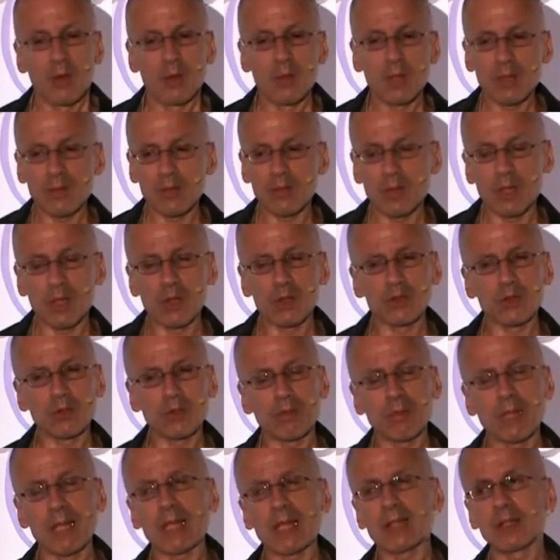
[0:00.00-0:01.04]
we, we also
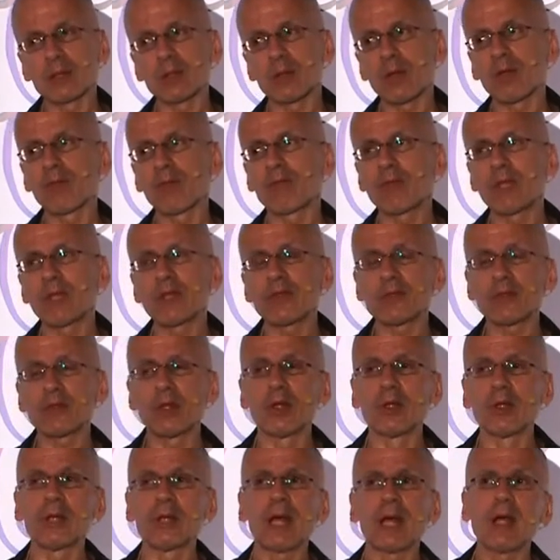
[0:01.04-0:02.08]
planning to have
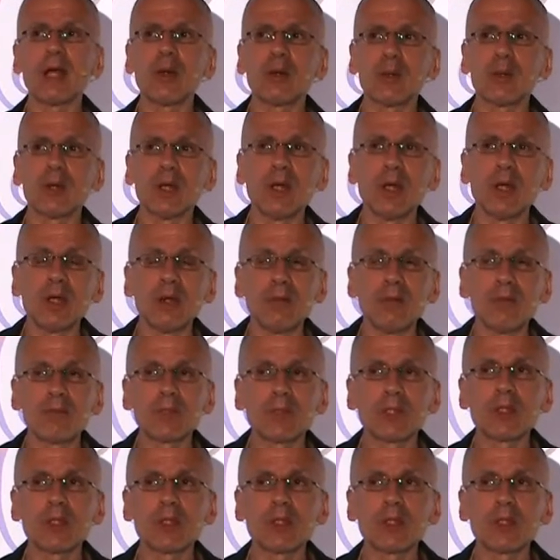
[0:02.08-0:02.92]
visual now um,